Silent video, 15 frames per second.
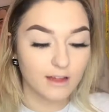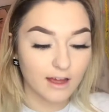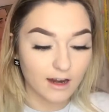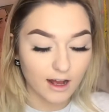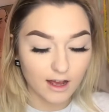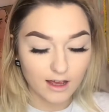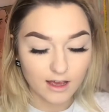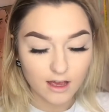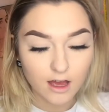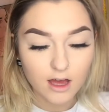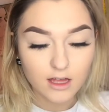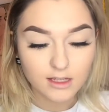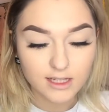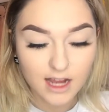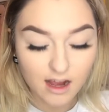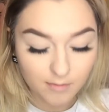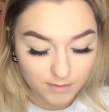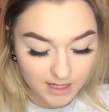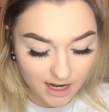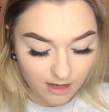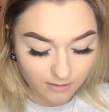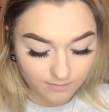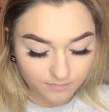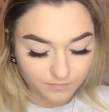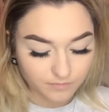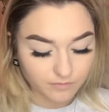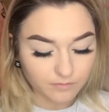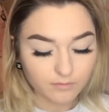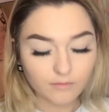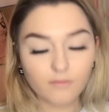And I tapped out.
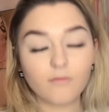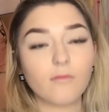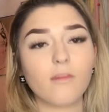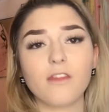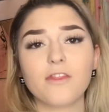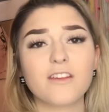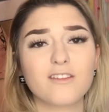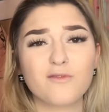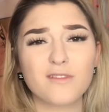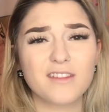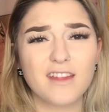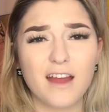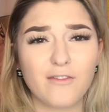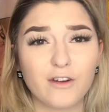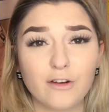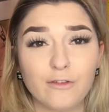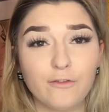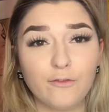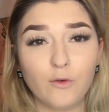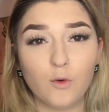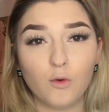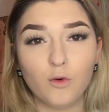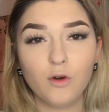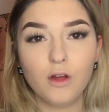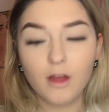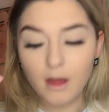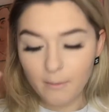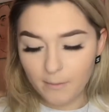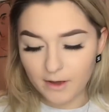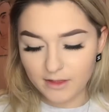This was never full,
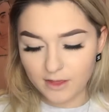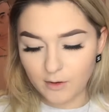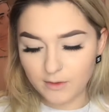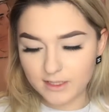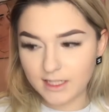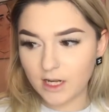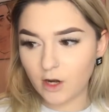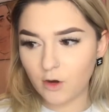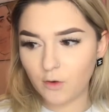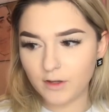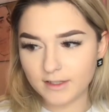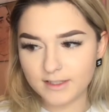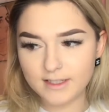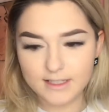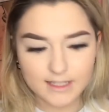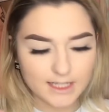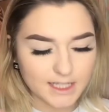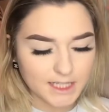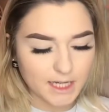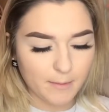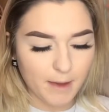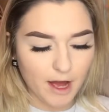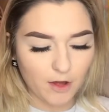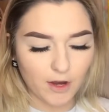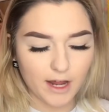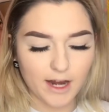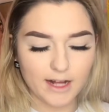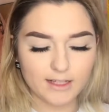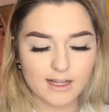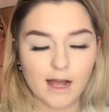but there was, like, oh, a decent amount,
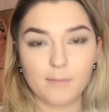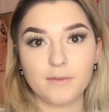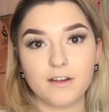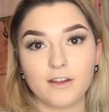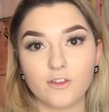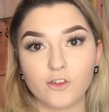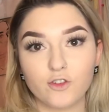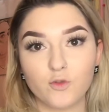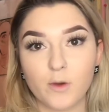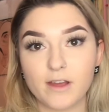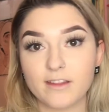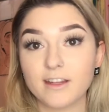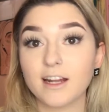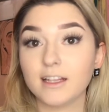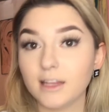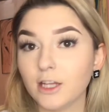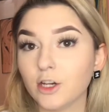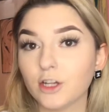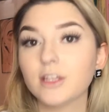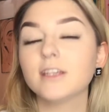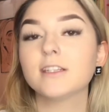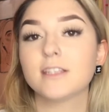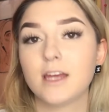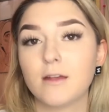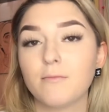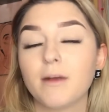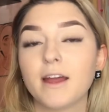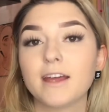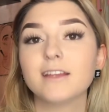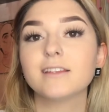and I tapped it in there twice. And I literally set
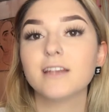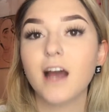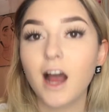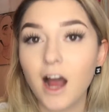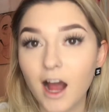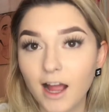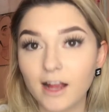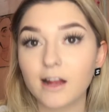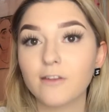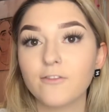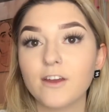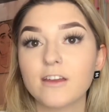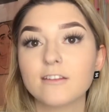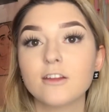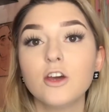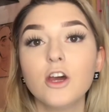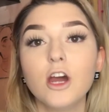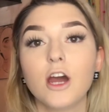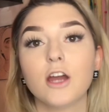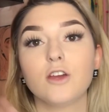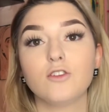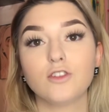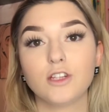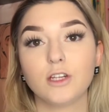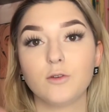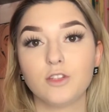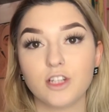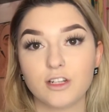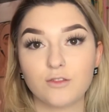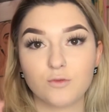my entire face. I usually
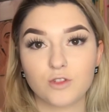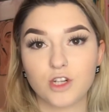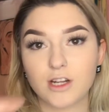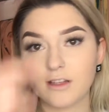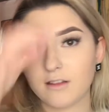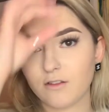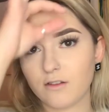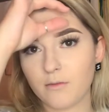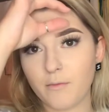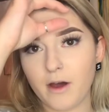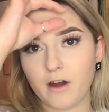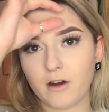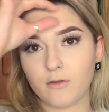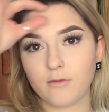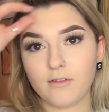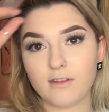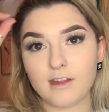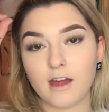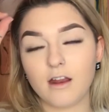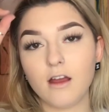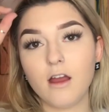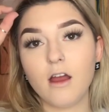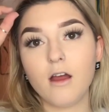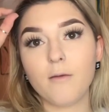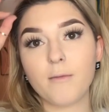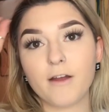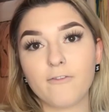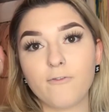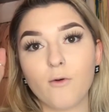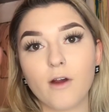just with translucent powder will set
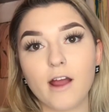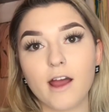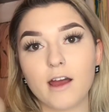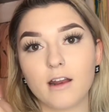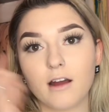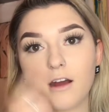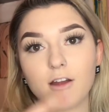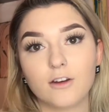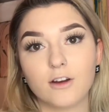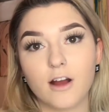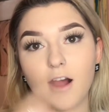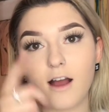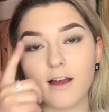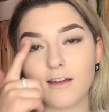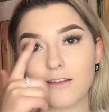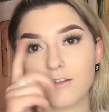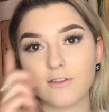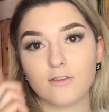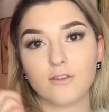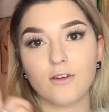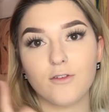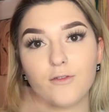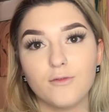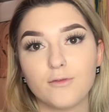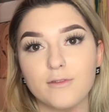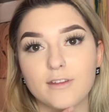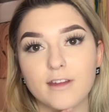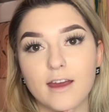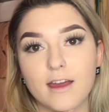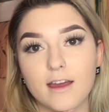my forehead, under eyes,
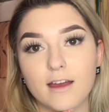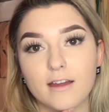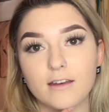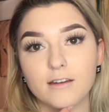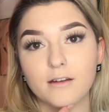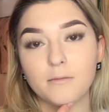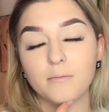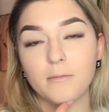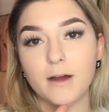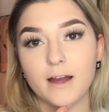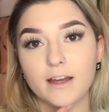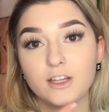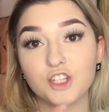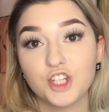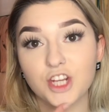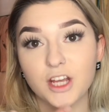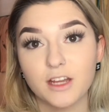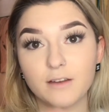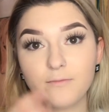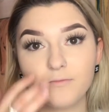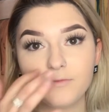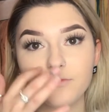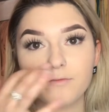nose, and my chin